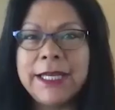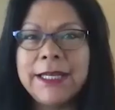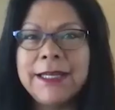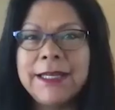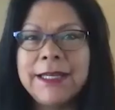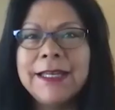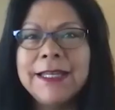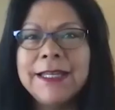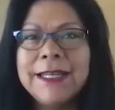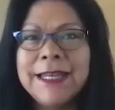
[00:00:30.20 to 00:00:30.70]

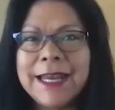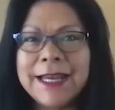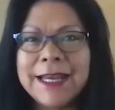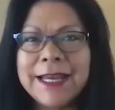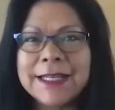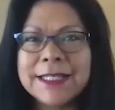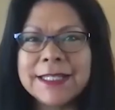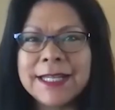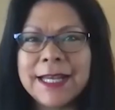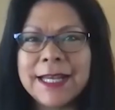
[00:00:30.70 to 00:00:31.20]

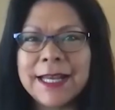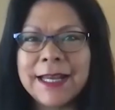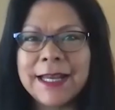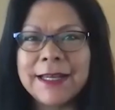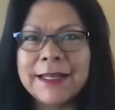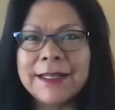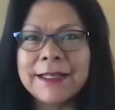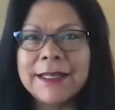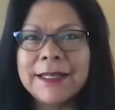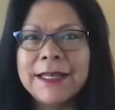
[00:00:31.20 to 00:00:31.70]
Esquili,
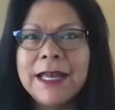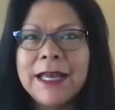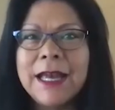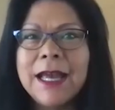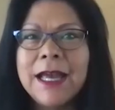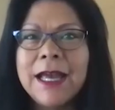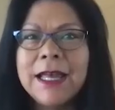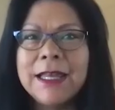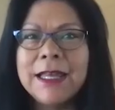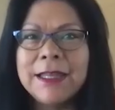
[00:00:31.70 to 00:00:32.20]
yes,
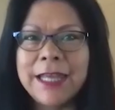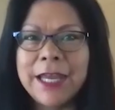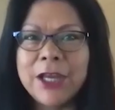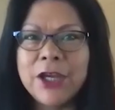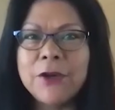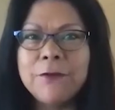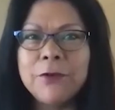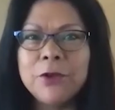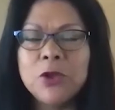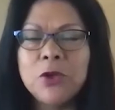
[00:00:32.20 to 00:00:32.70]

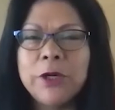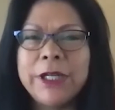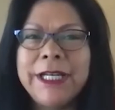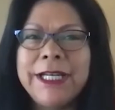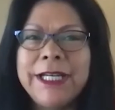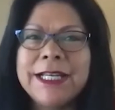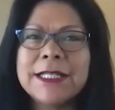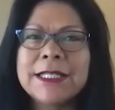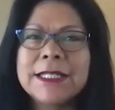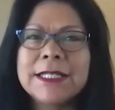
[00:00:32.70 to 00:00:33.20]
thank you for
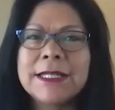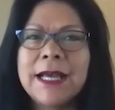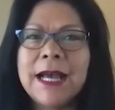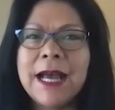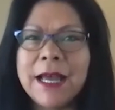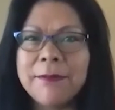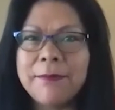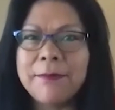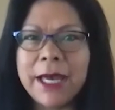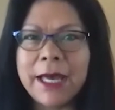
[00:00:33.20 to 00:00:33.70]
joining us.
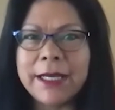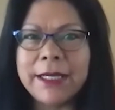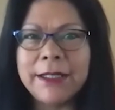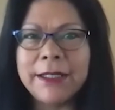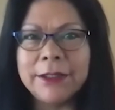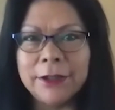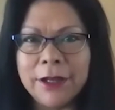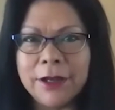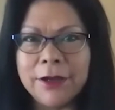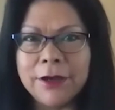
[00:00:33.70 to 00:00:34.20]
I'm
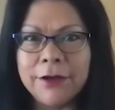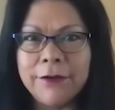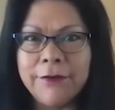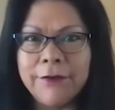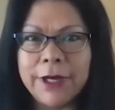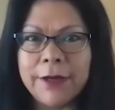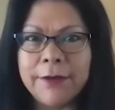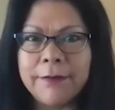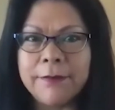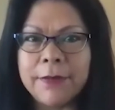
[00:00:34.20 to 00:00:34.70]
Patty
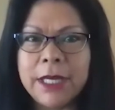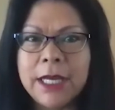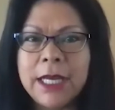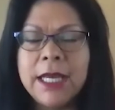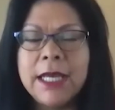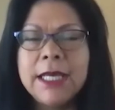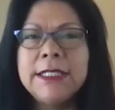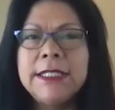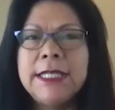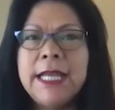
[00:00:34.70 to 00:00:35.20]
Tholahungva.
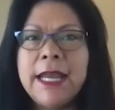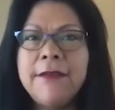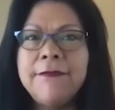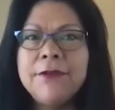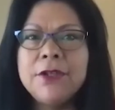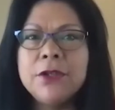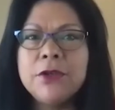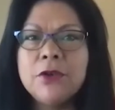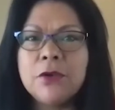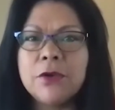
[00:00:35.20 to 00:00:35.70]

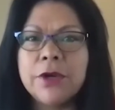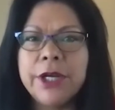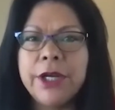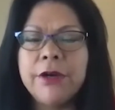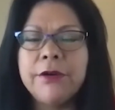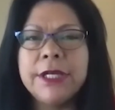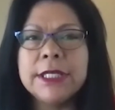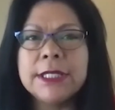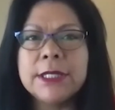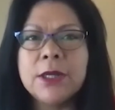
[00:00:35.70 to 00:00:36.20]
Dave
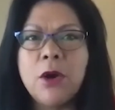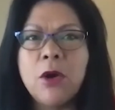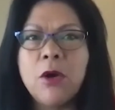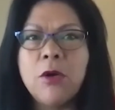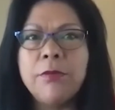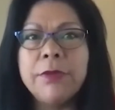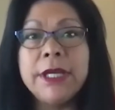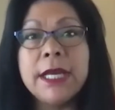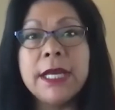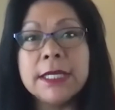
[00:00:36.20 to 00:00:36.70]
Tenorio is
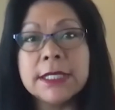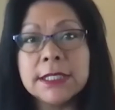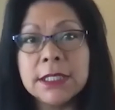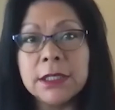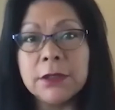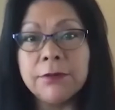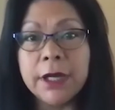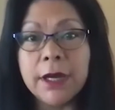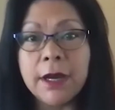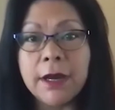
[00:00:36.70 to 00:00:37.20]
home, yet
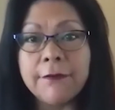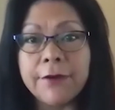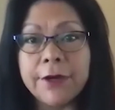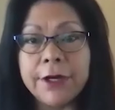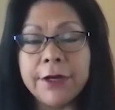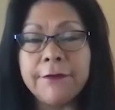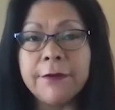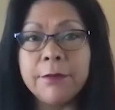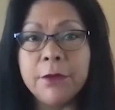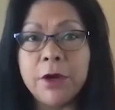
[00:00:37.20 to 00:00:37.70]
still
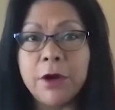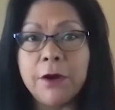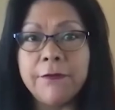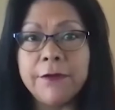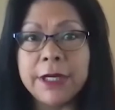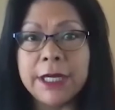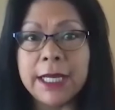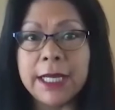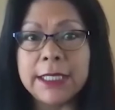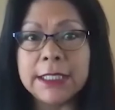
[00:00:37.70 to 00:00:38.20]
recovering from
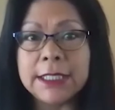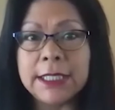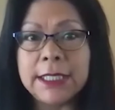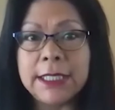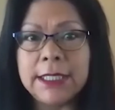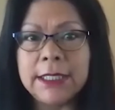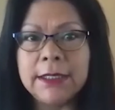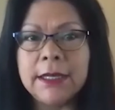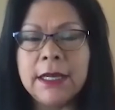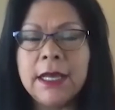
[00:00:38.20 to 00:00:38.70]

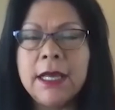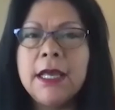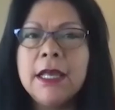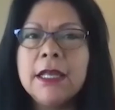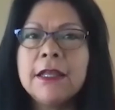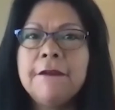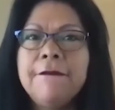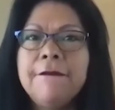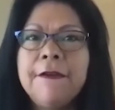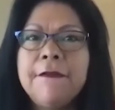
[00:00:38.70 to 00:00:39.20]
COVID-19.
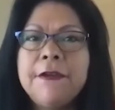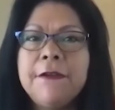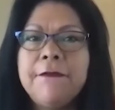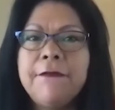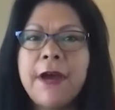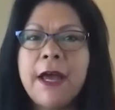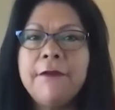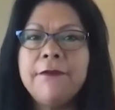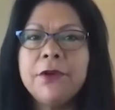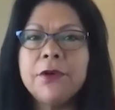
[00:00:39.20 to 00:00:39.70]
The
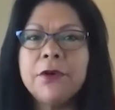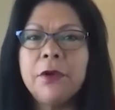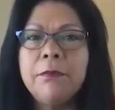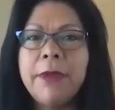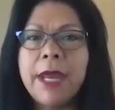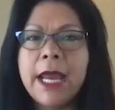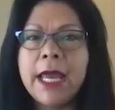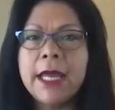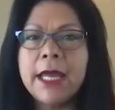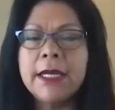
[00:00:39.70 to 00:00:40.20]

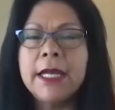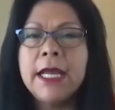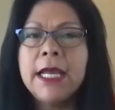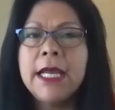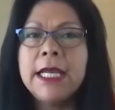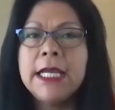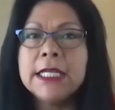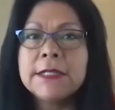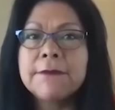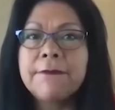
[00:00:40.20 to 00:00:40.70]
55-year-old man
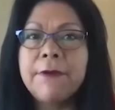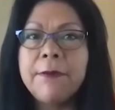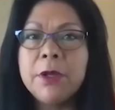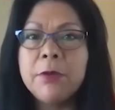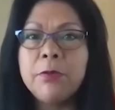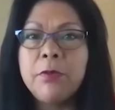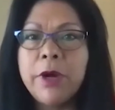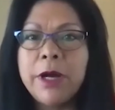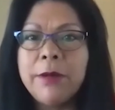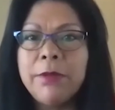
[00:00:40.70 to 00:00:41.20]
is
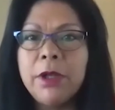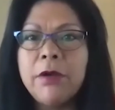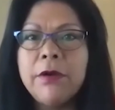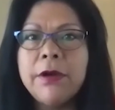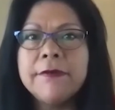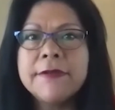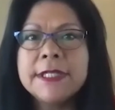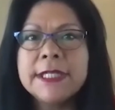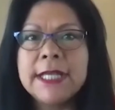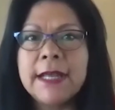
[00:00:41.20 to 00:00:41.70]
from the pueblo
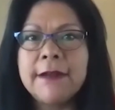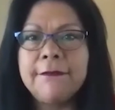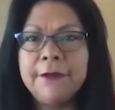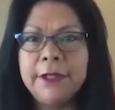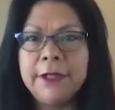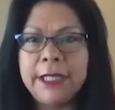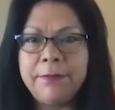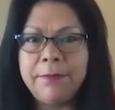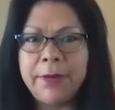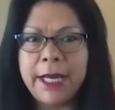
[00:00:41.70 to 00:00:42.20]
of San
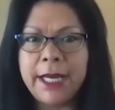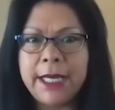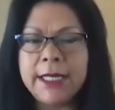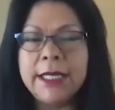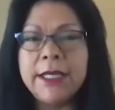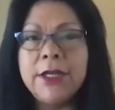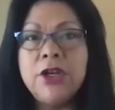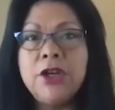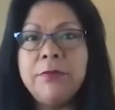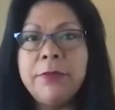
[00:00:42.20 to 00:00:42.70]
Felipe
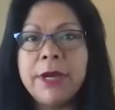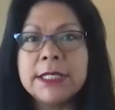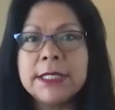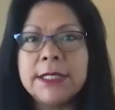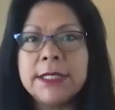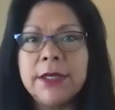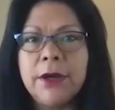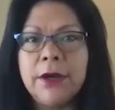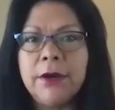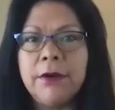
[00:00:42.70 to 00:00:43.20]
in New
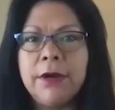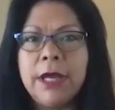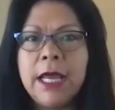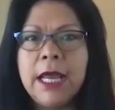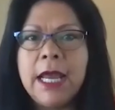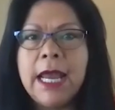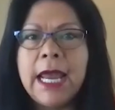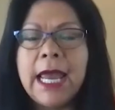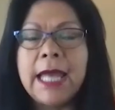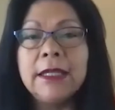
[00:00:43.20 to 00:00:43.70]
Mexico
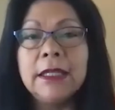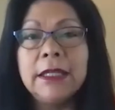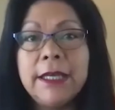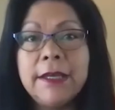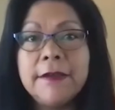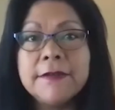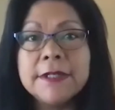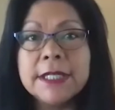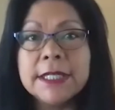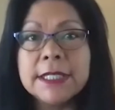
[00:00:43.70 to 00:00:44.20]
and
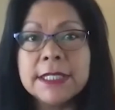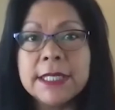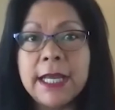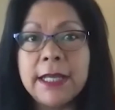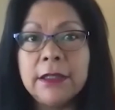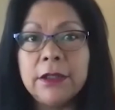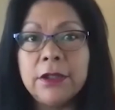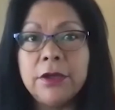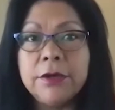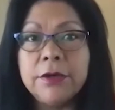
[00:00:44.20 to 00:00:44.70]
lives in
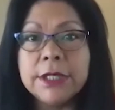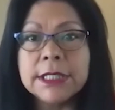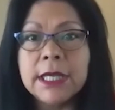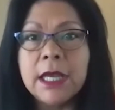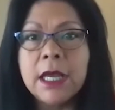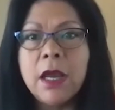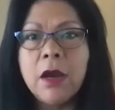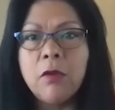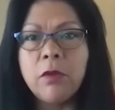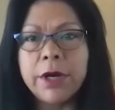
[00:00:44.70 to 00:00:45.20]
St.
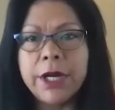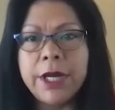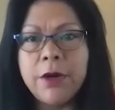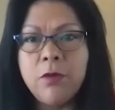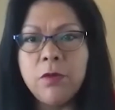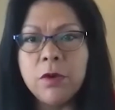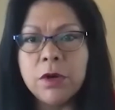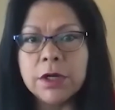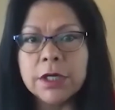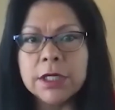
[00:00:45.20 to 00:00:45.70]
Louis, where
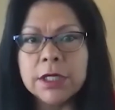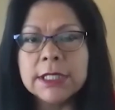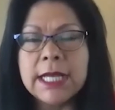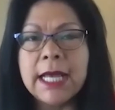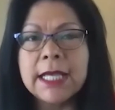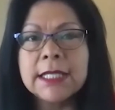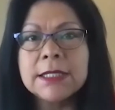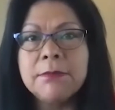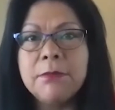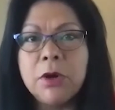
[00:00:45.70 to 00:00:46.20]
he works
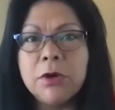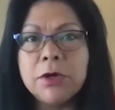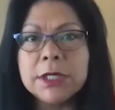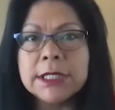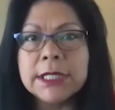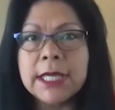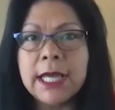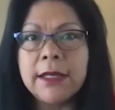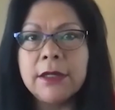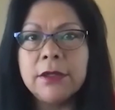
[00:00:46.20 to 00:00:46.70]
as a
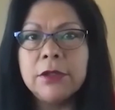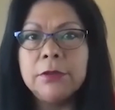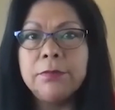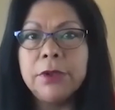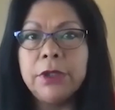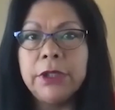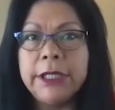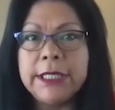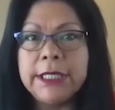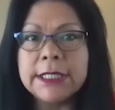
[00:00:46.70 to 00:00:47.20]

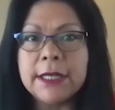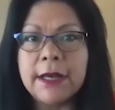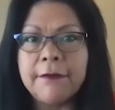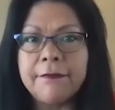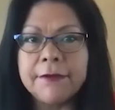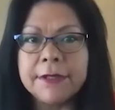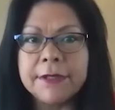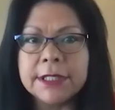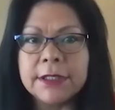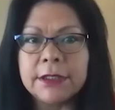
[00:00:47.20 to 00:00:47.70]
motorcycle police
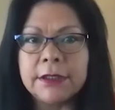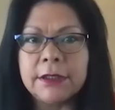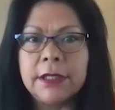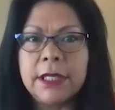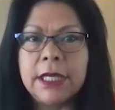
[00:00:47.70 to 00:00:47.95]
officer.